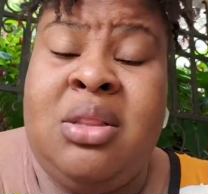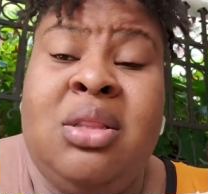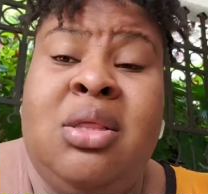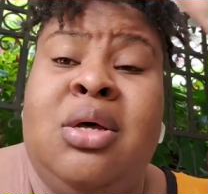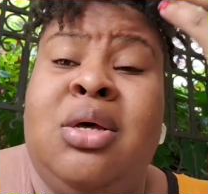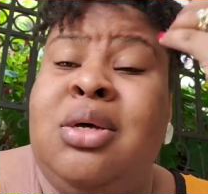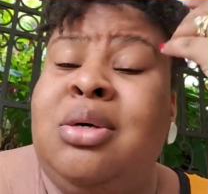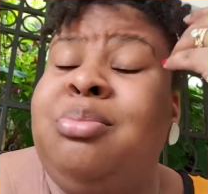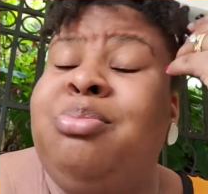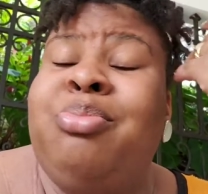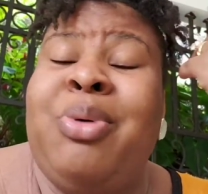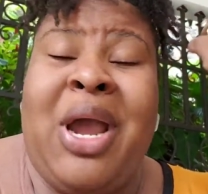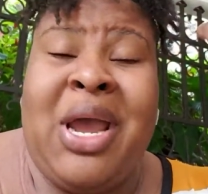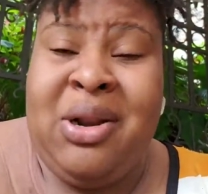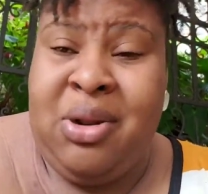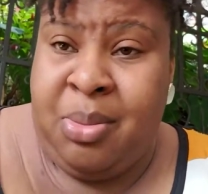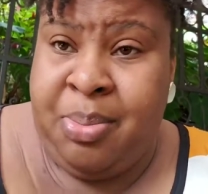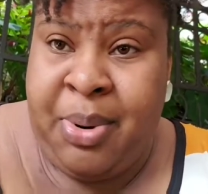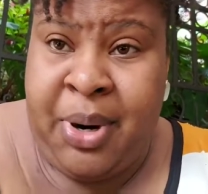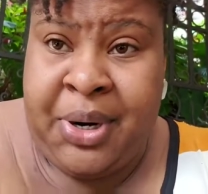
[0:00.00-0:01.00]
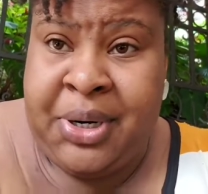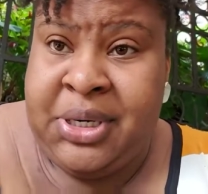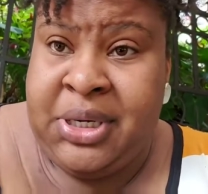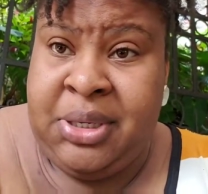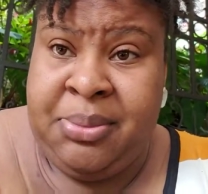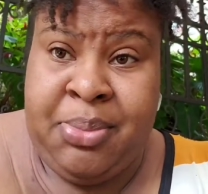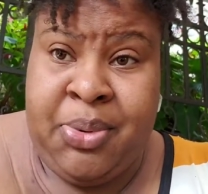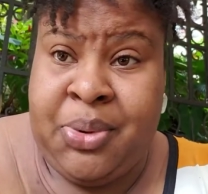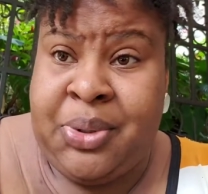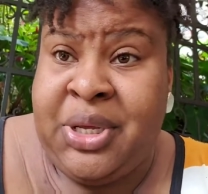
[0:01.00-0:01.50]
the bridal
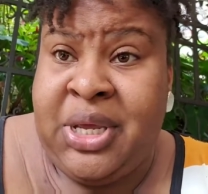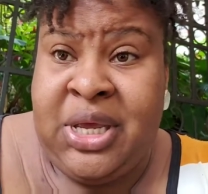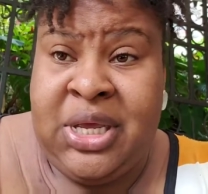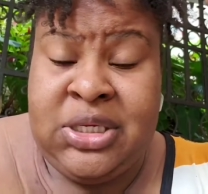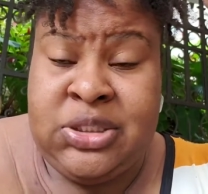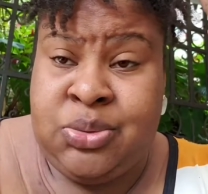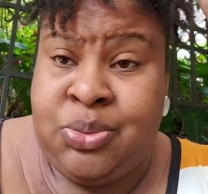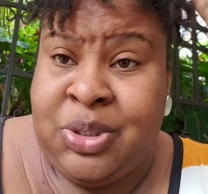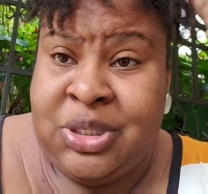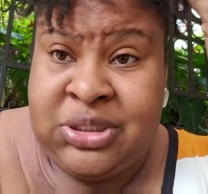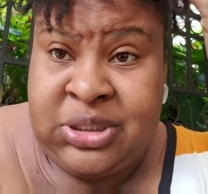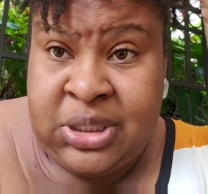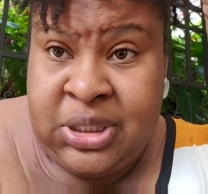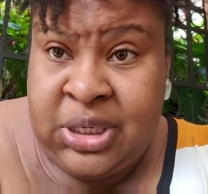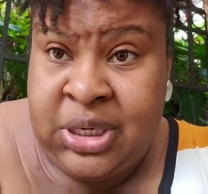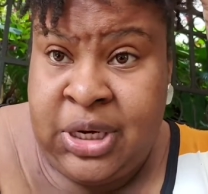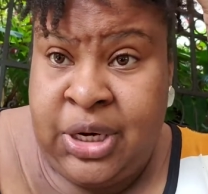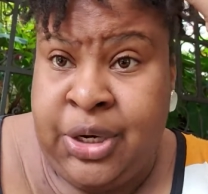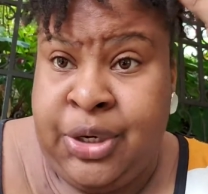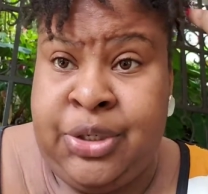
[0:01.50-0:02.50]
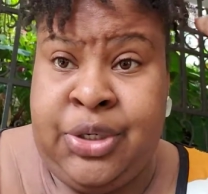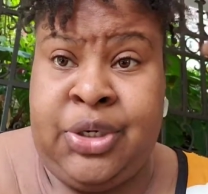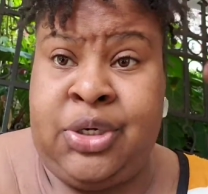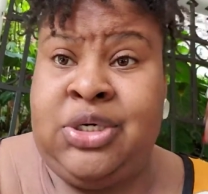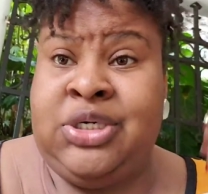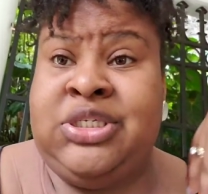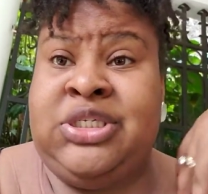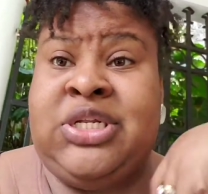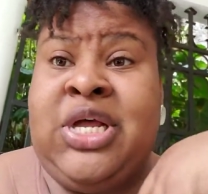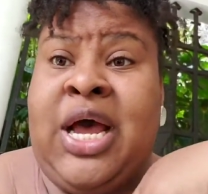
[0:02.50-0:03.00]
party bouquets wasn't there. The
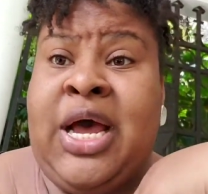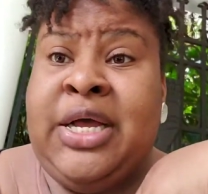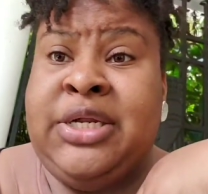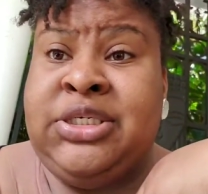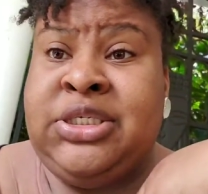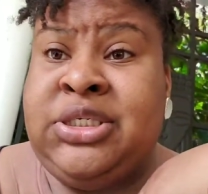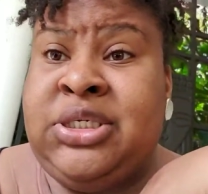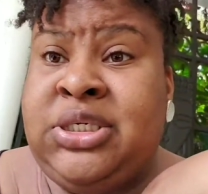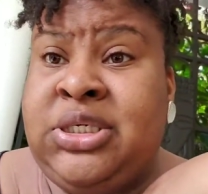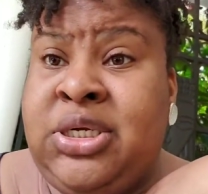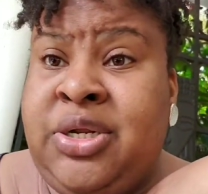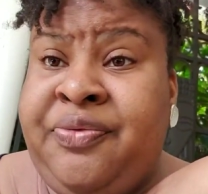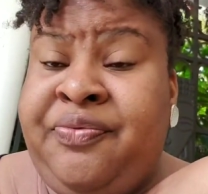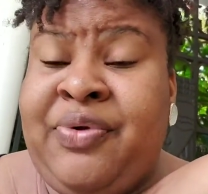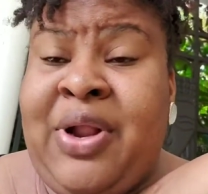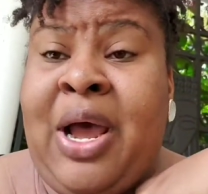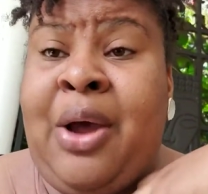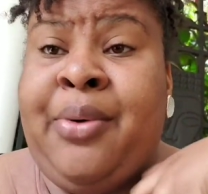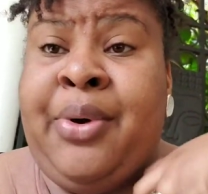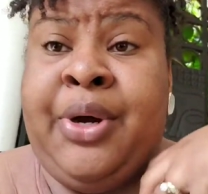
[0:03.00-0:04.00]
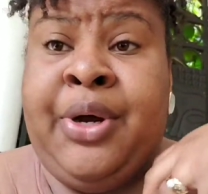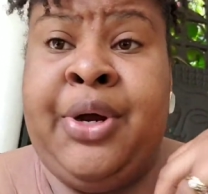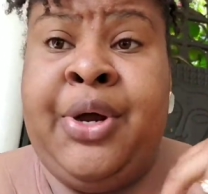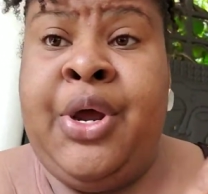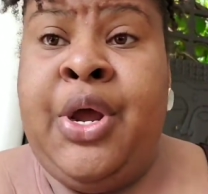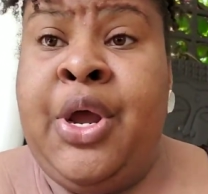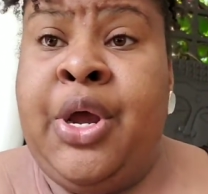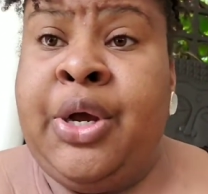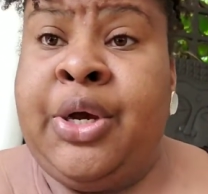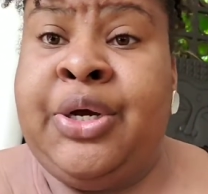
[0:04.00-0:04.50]
corsage, the flower
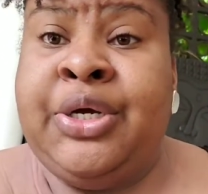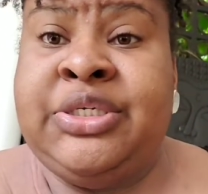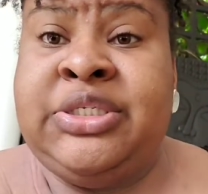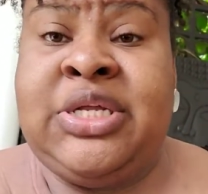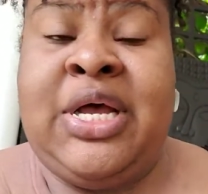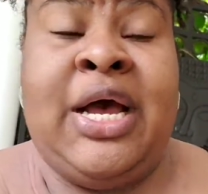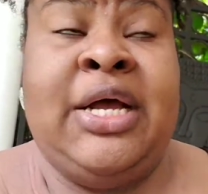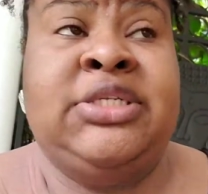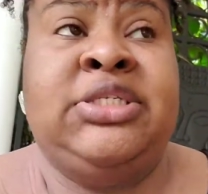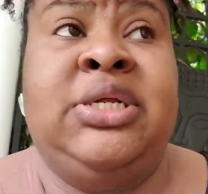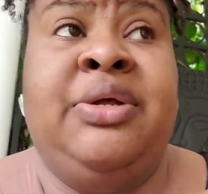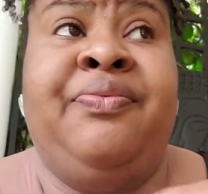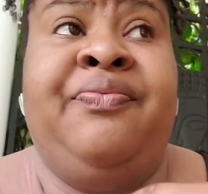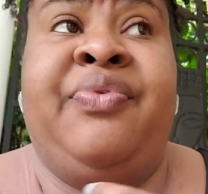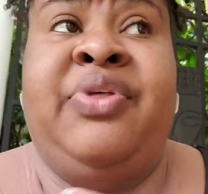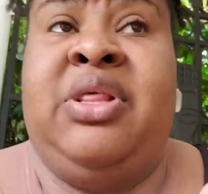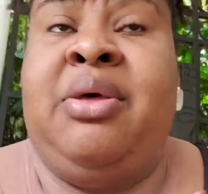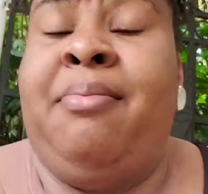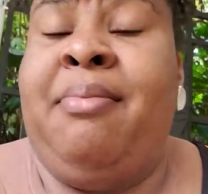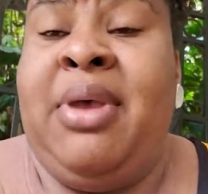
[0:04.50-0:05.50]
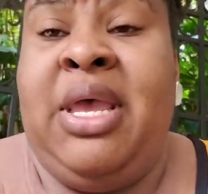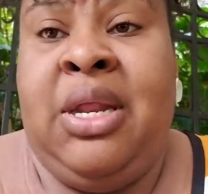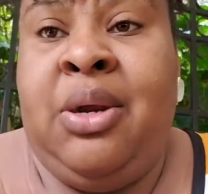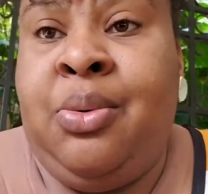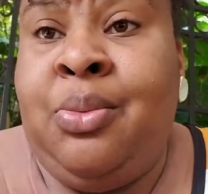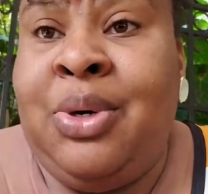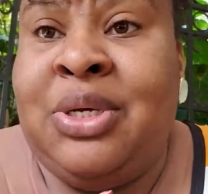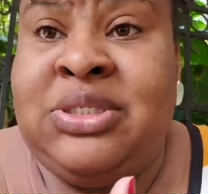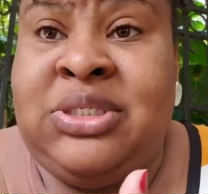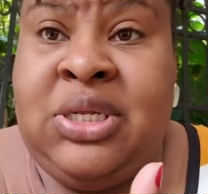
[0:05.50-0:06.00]
corsage for the
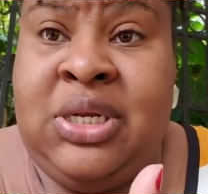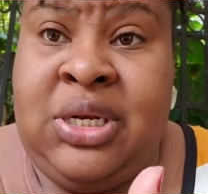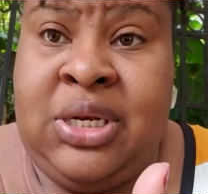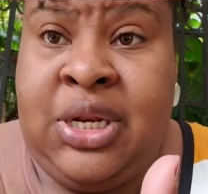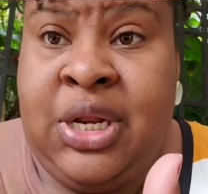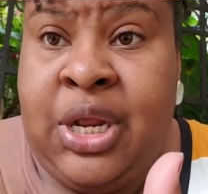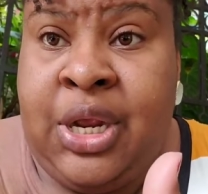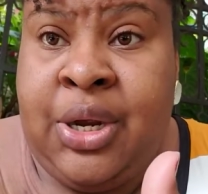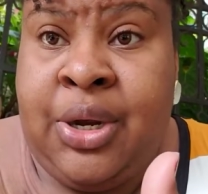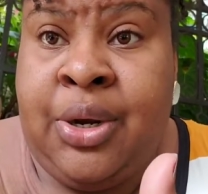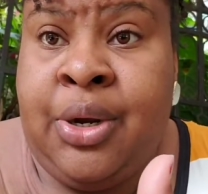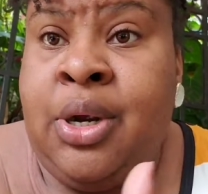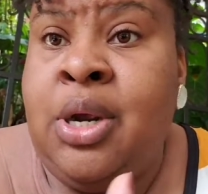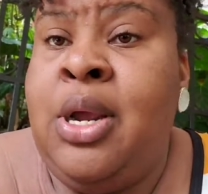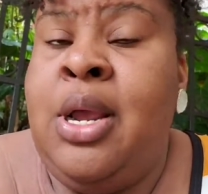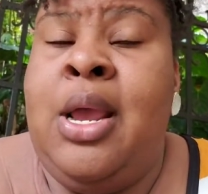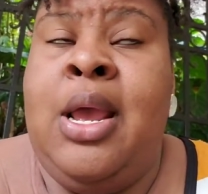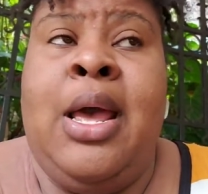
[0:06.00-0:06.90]
men wasn't there.